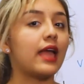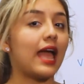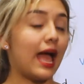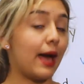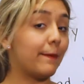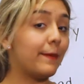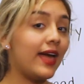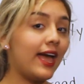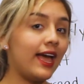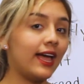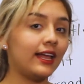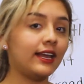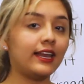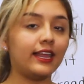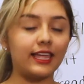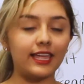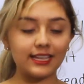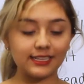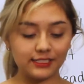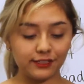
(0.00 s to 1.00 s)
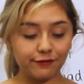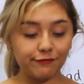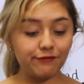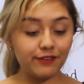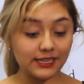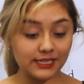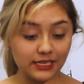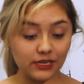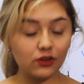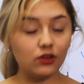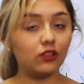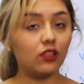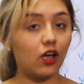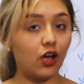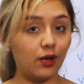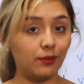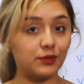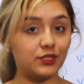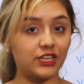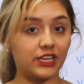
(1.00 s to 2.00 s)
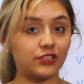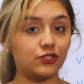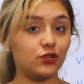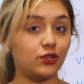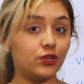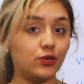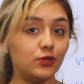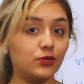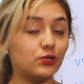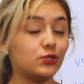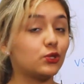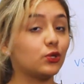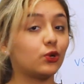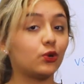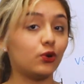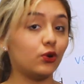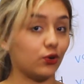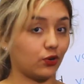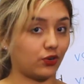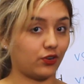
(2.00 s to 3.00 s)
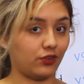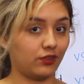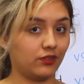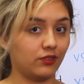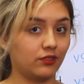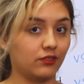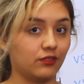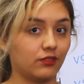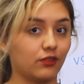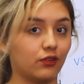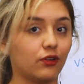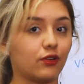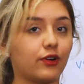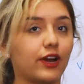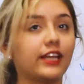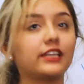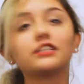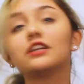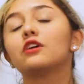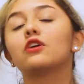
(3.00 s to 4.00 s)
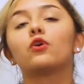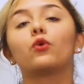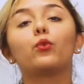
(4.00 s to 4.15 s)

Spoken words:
A pen is the physical object you use to cook. Alright?